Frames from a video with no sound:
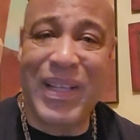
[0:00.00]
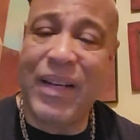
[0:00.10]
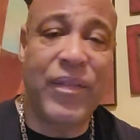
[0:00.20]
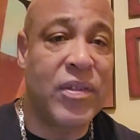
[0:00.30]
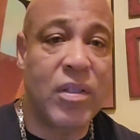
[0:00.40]
Man,
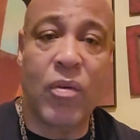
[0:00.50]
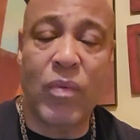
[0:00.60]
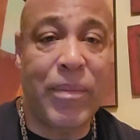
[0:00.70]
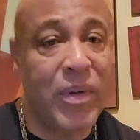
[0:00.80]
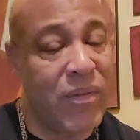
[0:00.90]
if there's no
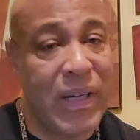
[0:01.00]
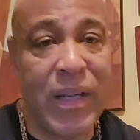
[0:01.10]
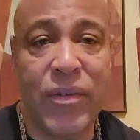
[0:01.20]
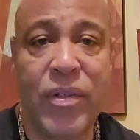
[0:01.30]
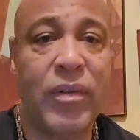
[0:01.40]
women
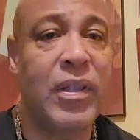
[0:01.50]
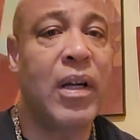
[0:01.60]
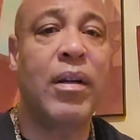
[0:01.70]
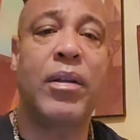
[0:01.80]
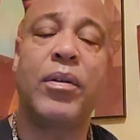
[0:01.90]
around, you're a
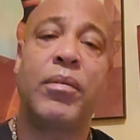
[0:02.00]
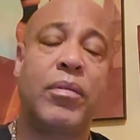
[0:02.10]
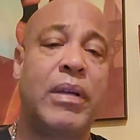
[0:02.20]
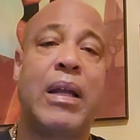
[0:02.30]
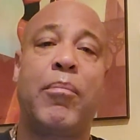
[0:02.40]
young dude,
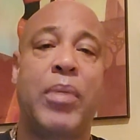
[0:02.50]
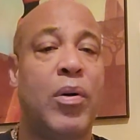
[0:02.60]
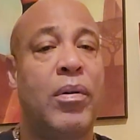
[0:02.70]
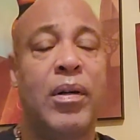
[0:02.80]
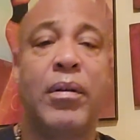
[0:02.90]
you got a
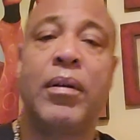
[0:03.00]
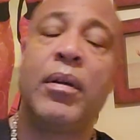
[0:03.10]
boner,